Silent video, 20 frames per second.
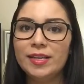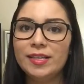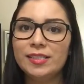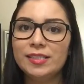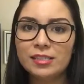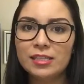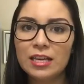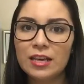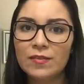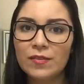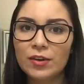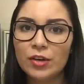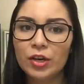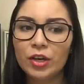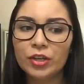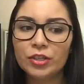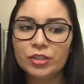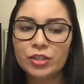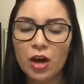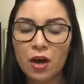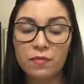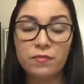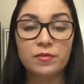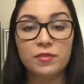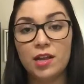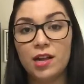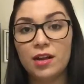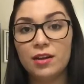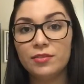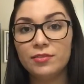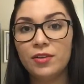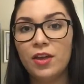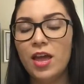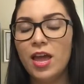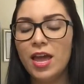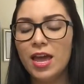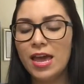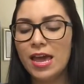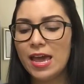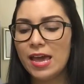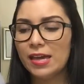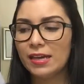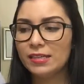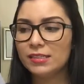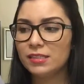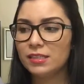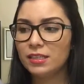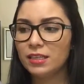he's giving her tough love, and